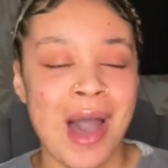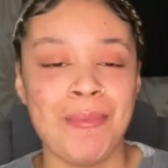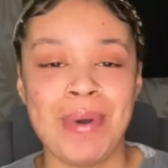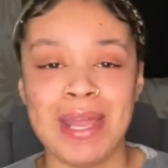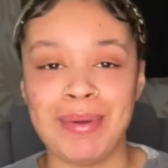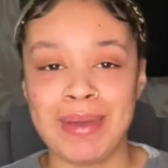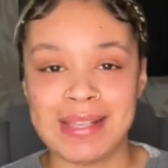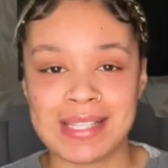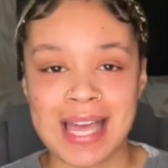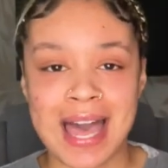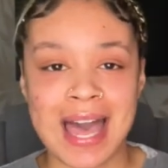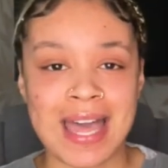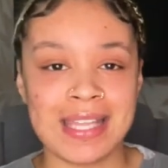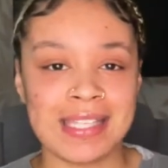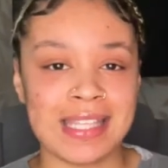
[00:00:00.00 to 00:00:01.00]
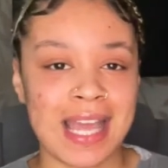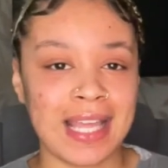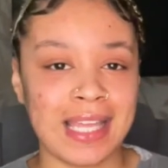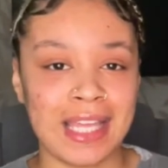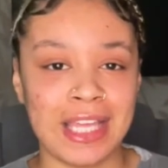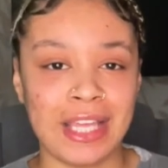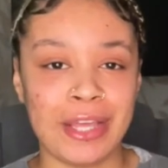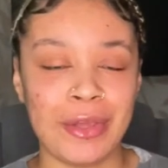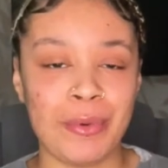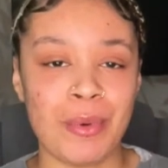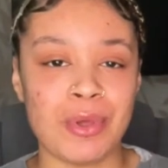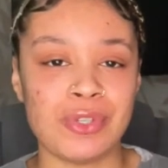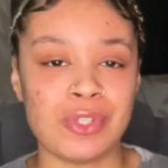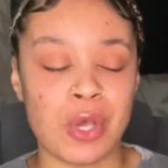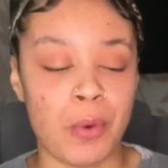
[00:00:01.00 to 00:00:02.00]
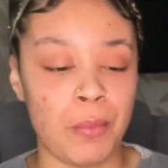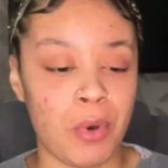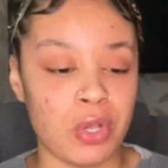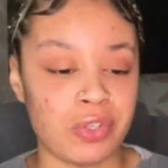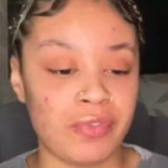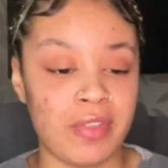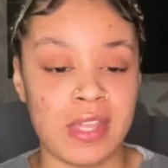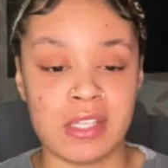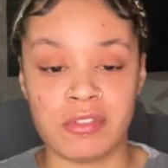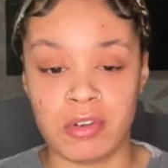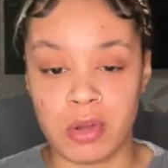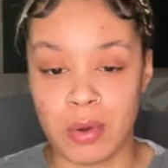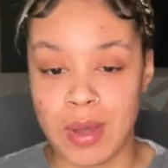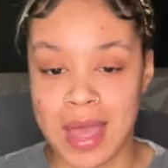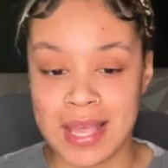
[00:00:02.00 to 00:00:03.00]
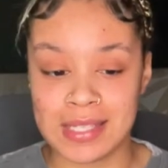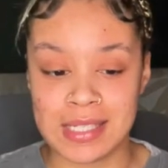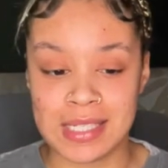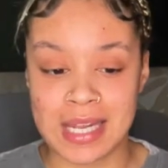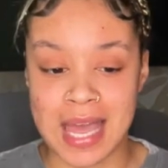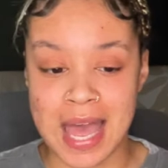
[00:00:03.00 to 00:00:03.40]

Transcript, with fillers: But, anyways, guys, thank you so much for this request,